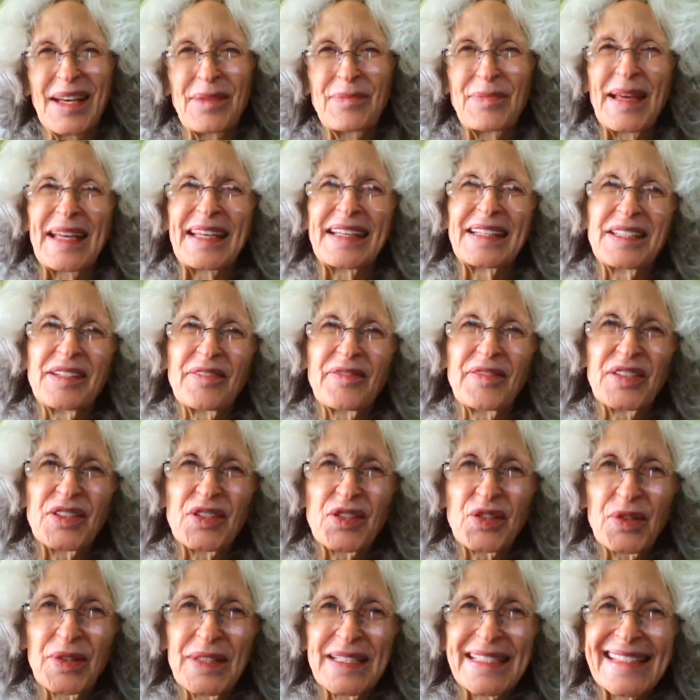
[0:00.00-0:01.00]
and make a
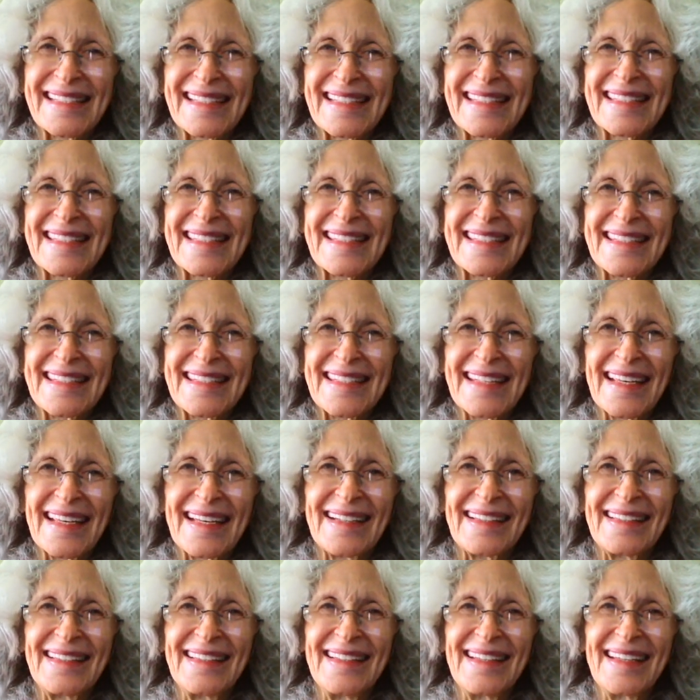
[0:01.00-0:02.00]
different choice
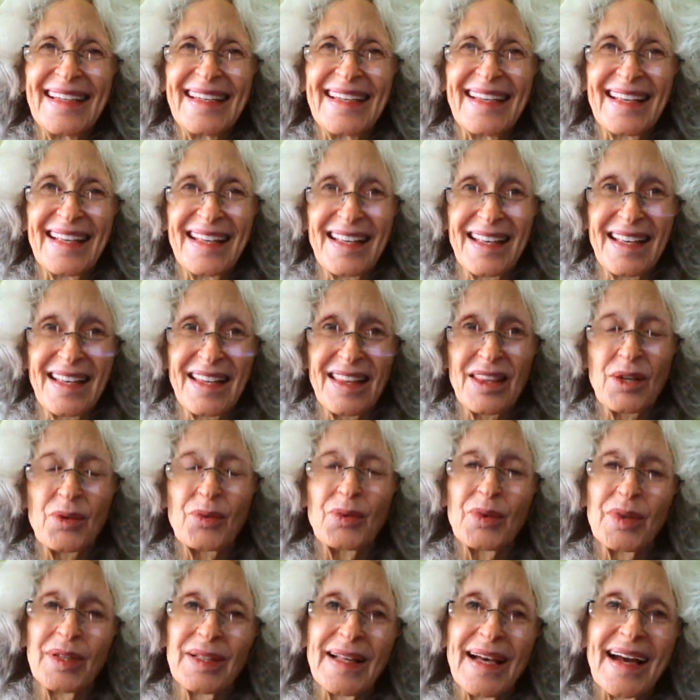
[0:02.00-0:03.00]
instead
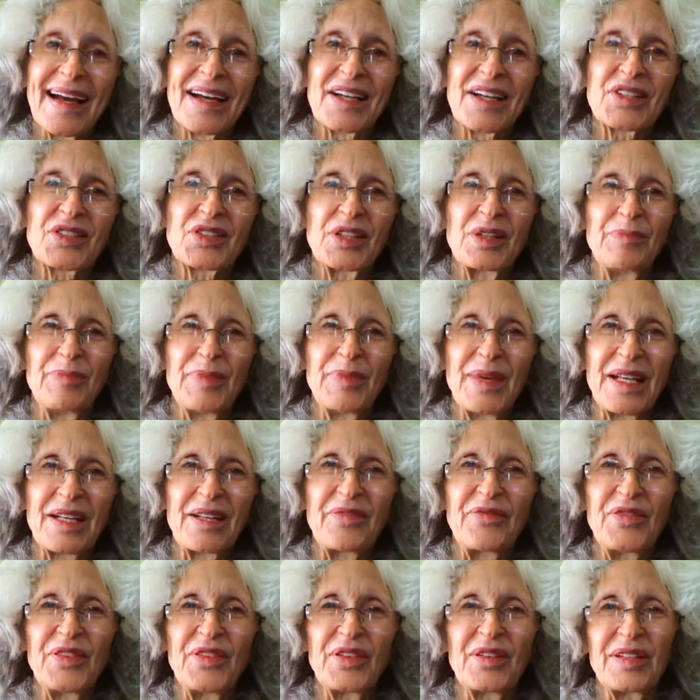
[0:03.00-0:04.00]
that will actually
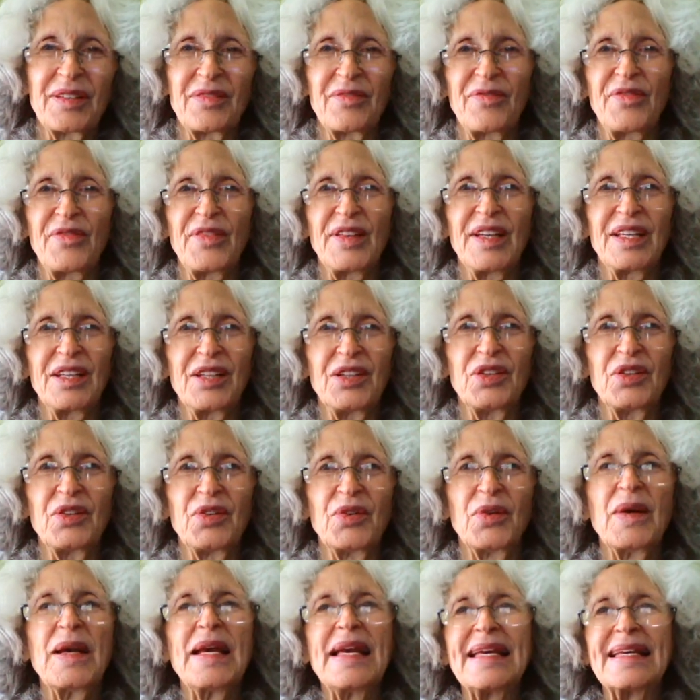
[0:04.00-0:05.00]
benefit
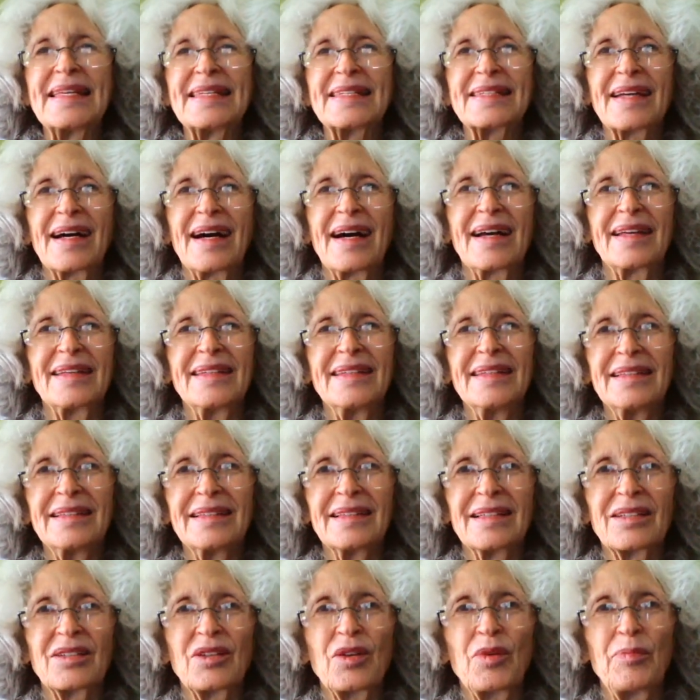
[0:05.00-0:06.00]
you. Tiny
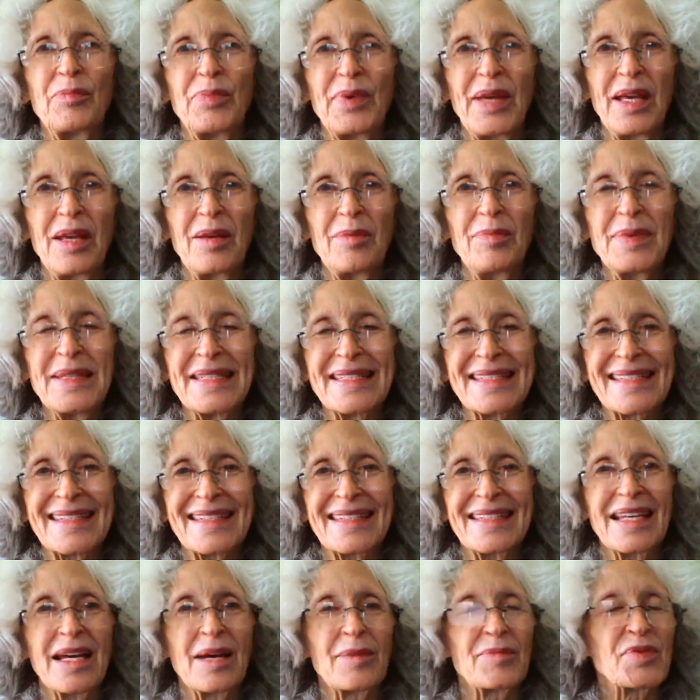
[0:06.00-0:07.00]
little baby
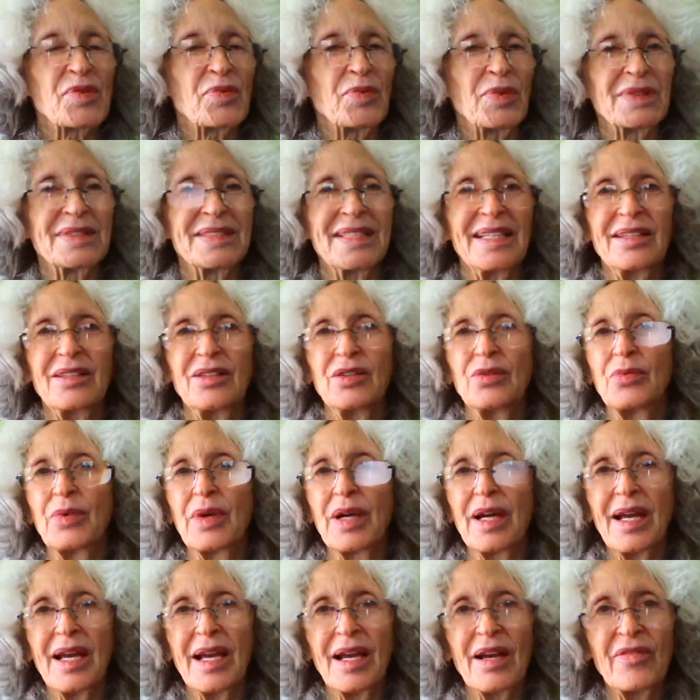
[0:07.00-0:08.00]
steps will take you
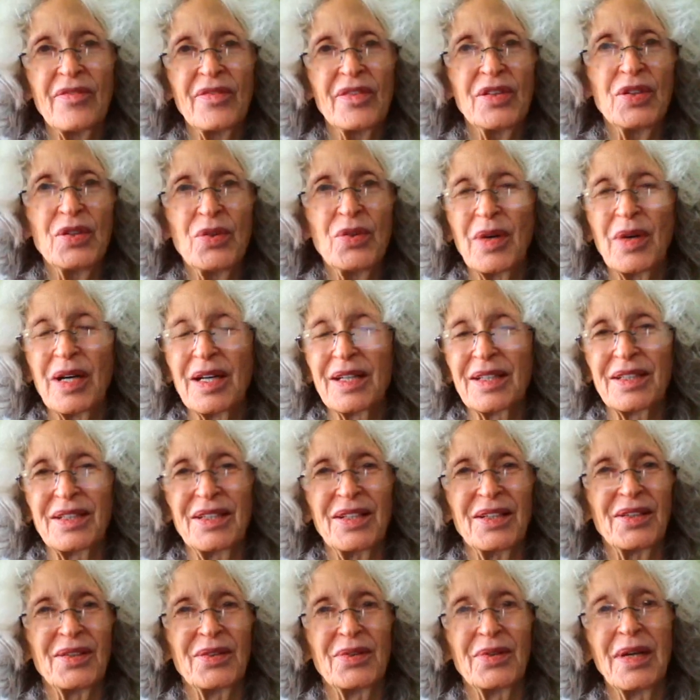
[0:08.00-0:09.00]
wherever want to
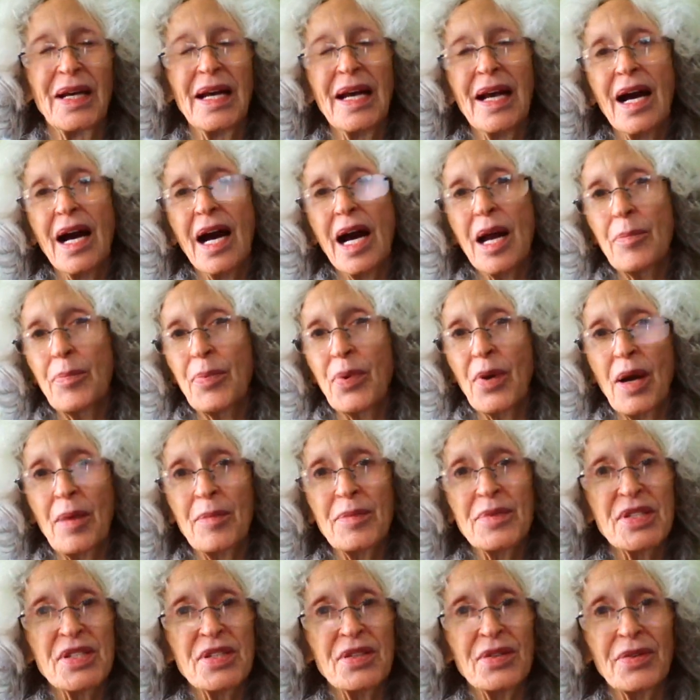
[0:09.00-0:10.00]
go. I
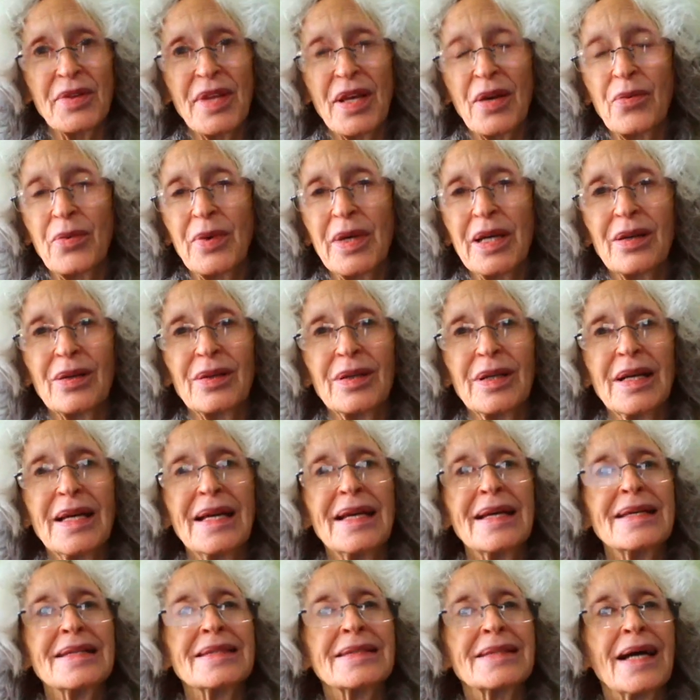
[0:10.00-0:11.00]
promise you they will.
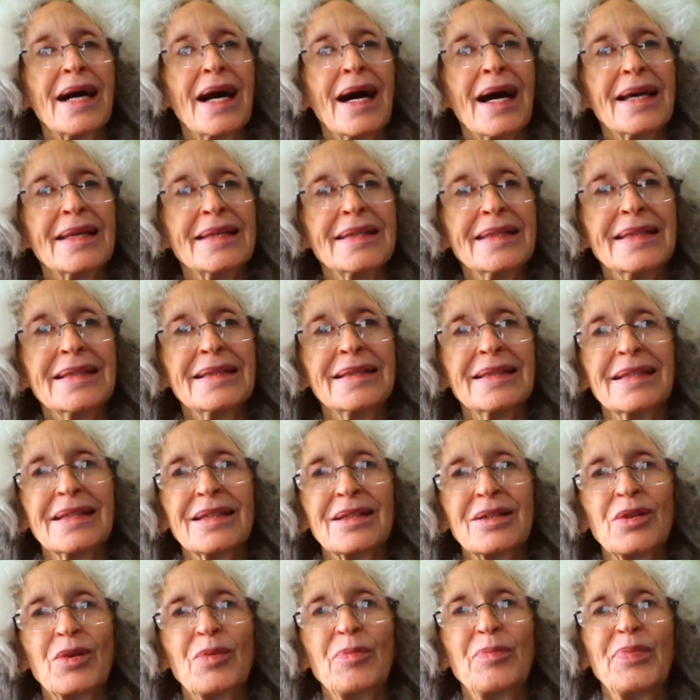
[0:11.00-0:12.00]
Tiny
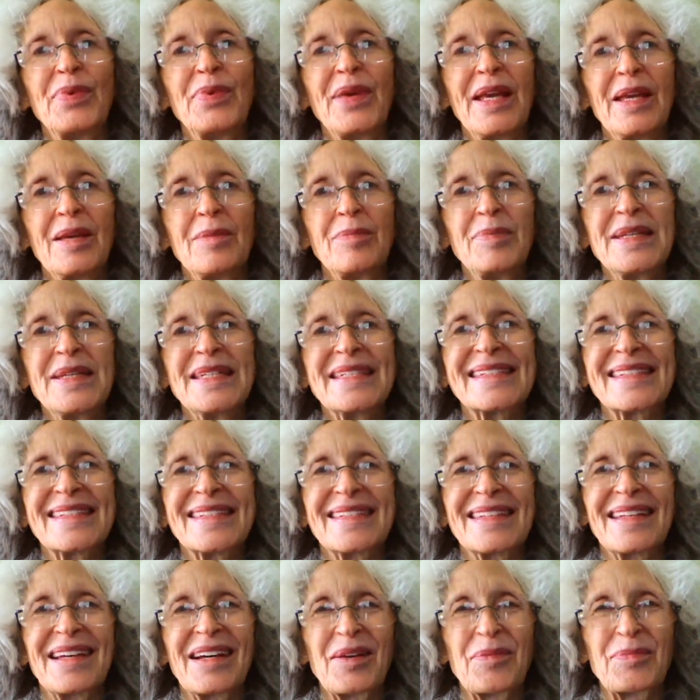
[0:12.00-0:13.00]
little baby
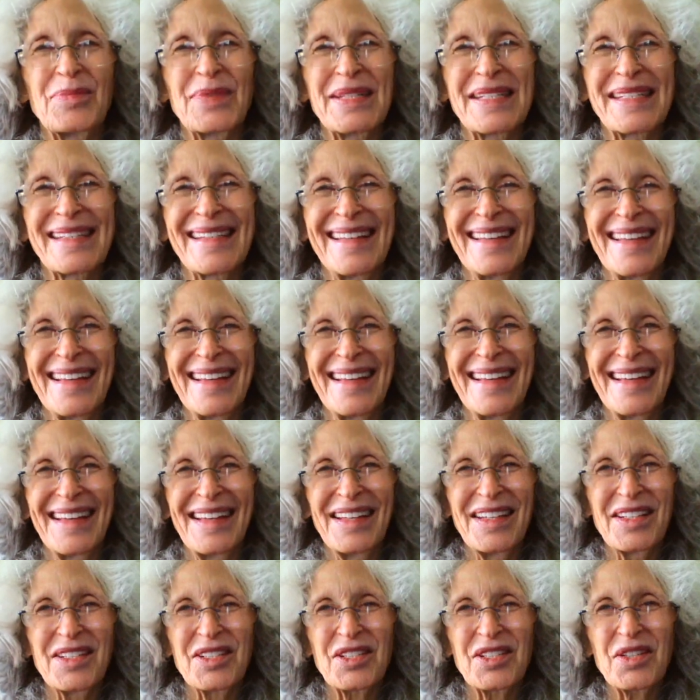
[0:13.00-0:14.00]
steps.
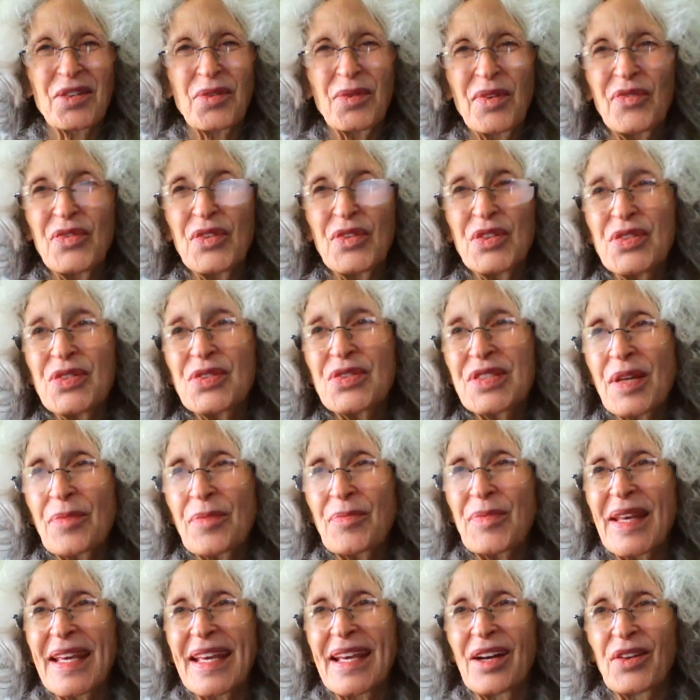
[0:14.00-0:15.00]
So if you do
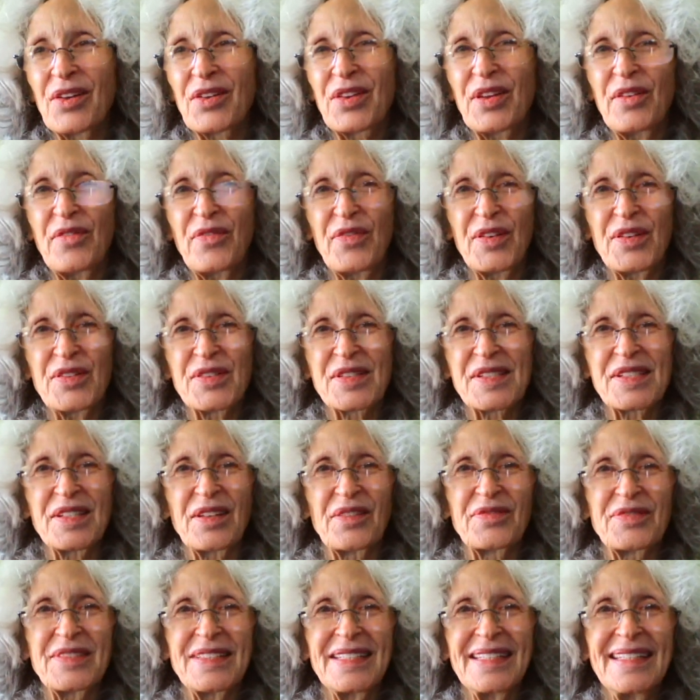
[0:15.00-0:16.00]
something healthy for
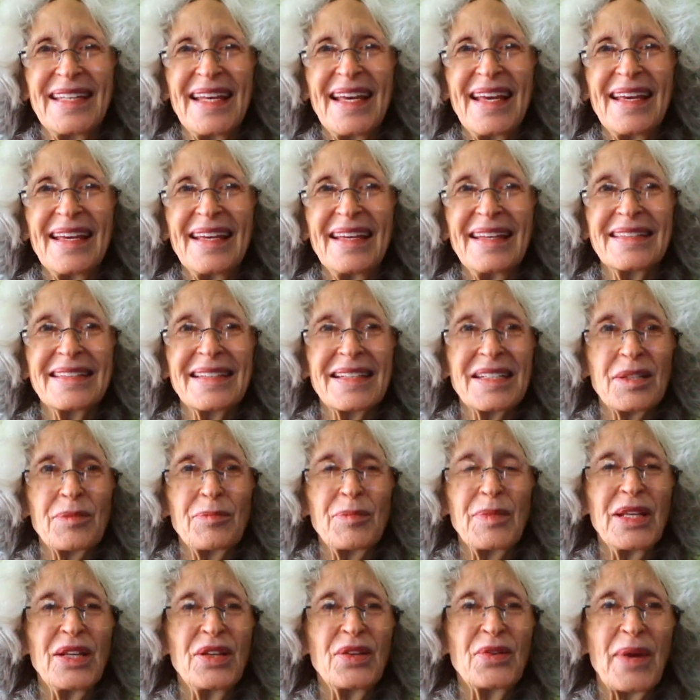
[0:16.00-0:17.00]
yourself today,
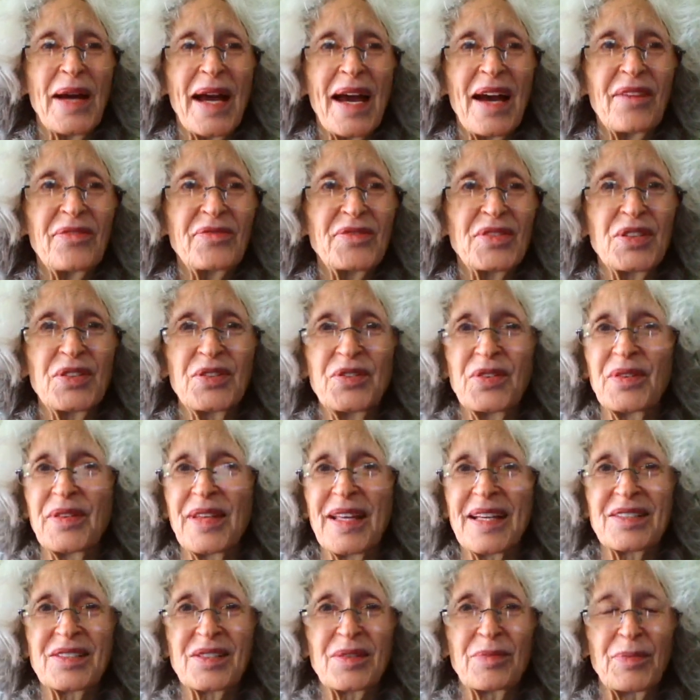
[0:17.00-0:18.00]
doesn't mean you have to do
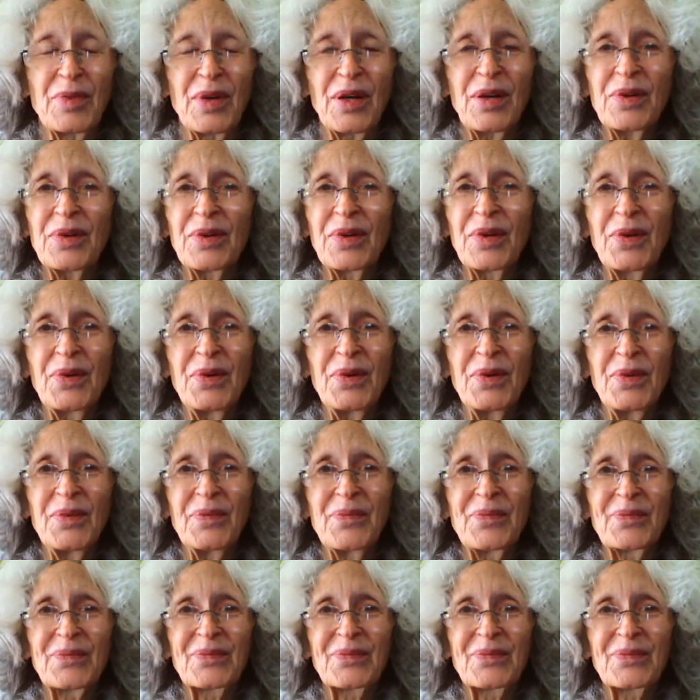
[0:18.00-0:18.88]
that tomorrow.